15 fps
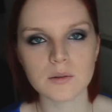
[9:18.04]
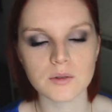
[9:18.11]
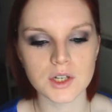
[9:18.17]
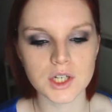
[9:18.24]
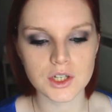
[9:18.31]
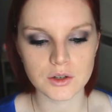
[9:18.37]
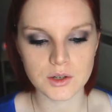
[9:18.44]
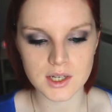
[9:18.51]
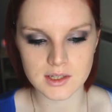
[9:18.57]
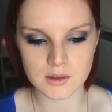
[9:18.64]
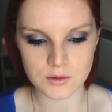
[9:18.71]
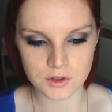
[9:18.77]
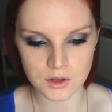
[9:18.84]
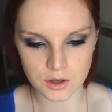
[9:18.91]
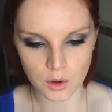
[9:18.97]
I'm going to do is I'm
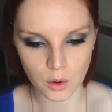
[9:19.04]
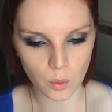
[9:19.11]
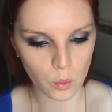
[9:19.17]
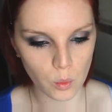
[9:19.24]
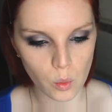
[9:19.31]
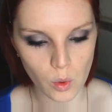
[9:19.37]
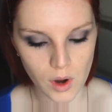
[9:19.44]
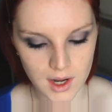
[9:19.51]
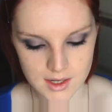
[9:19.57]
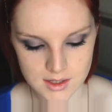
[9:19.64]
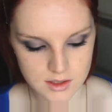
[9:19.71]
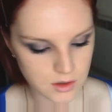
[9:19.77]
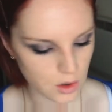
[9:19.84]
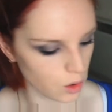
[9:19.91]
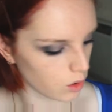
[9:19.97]
just going to
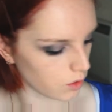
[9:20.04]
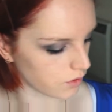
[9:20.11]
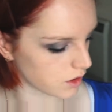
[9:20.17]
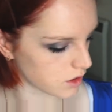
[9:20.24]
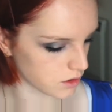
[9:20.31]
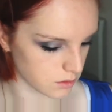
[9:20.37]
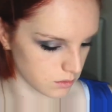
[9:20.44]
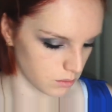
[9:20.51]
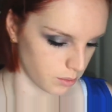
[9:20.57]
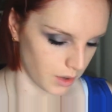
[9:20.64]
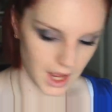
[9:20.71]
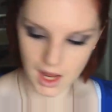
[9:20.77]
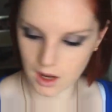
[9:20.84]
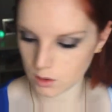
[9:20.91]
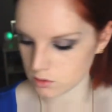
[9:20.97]
waz over some
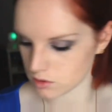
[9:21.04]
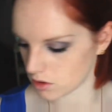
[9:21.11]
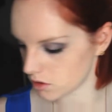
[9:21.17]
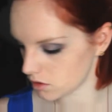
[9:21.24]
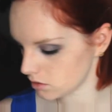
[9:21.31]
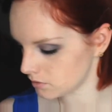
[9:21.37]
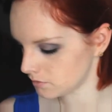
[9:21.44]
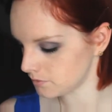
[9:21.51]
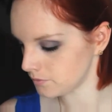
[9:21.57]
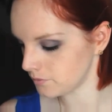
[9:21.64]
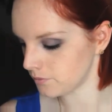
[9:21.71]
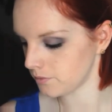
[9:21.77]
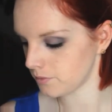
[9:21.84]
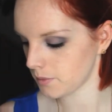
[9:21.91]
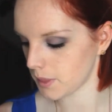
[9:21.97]
powder,
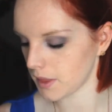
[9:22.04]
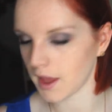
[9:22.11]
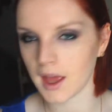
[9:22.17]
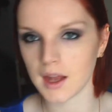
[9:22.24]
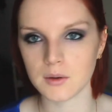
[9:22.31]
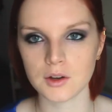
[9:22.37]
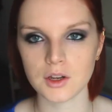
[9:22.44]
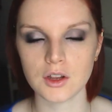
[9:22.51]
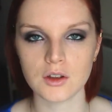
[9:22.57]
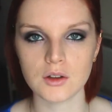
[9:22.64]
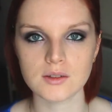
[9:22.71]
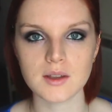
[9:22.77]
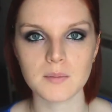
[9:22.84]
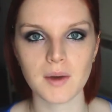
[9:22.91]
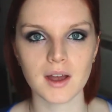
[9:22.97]
and I'm going to
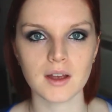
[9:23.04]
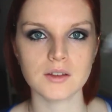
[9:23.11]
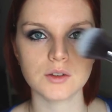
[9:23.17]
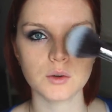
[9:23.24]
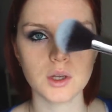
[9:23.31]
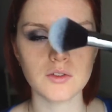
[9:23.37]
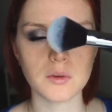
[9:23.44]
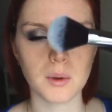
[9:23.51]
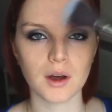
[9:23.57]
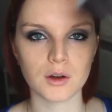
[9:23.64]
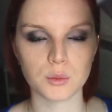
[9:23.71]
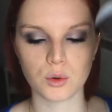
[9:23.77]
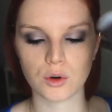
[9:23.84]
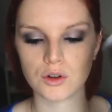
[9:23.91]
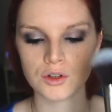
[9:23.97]
use my Zoeva powder
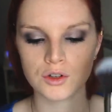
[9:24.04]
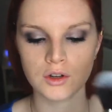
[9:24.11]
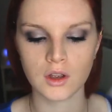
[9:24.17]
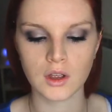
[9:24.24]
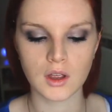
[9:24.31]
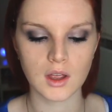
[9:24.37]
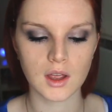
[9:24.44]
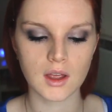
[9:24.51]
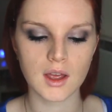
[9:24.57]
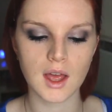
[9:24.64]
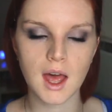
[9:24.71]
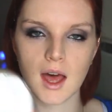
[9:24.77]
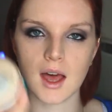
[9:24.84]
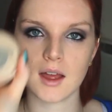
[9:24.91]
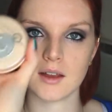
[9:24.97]
brush
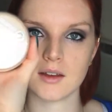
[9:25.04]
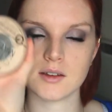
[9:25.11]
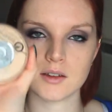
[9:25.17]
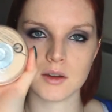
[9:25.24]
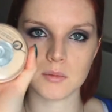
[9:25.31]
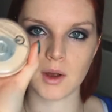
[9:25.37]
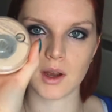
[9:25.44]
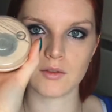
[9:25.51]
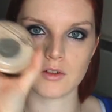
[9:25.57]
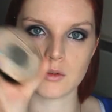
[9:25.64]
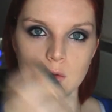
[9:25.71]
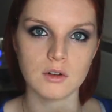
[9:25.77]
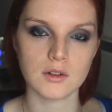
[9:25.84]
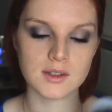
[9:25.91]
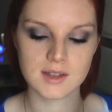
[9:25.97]
and my
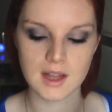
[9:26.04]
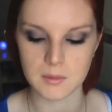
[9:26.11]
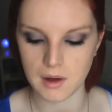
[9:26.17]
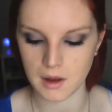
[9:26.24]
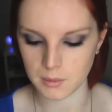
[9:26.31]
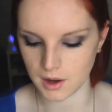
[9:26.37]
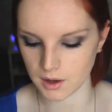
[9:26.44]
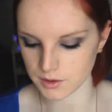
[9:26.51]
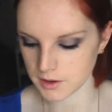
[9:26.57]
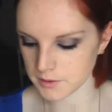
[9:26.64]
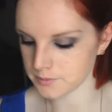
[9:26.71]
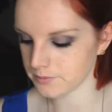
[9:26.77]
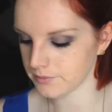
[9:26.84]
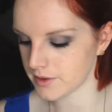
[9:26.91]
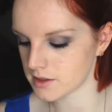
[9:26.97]
Rimmel Stay Matte powder.
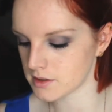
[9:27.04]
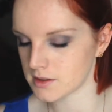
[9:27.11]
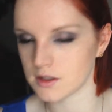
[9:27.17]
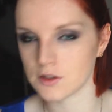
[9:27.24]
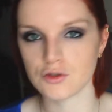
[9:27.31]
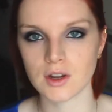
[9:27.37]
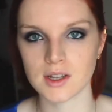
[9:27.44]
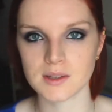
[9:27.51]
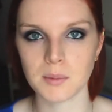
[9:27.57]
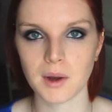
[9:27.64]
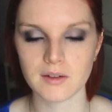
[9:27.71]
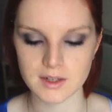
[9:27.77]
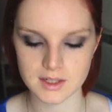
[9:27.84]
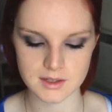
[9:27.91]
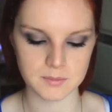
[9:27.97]
This is in
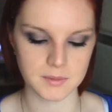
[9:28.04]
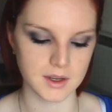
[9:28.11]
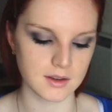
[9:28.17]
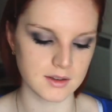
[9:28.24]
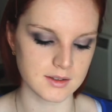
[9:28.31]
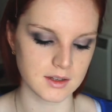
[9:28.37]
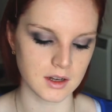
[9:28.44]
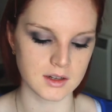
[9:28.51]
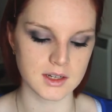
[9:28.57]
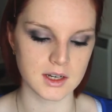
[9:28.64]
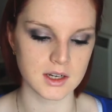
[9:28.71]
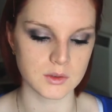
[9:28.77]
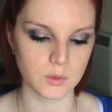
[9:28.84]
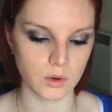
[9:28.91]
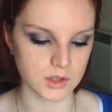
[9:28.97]
transparent because that
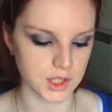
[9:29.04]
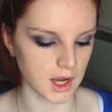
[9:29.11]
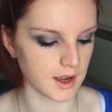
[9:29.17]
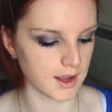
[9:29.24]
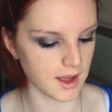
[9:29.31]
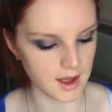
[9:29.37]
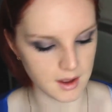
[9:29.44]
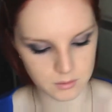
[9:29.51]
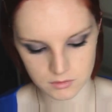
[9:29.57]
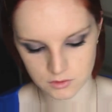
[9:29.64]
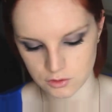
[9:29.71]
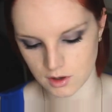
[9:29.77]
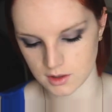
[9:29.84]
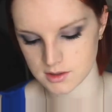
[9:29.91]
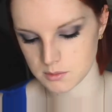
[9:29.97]
is what I am,
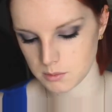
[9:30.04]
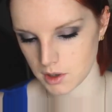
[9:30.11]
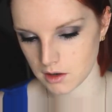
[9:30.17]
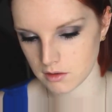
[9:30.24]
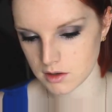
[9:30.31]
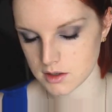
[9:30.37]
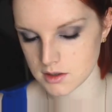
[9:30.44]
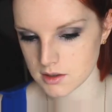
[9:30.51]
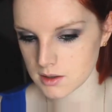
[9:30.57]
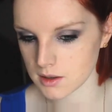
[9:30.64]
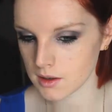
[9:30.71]
transparent.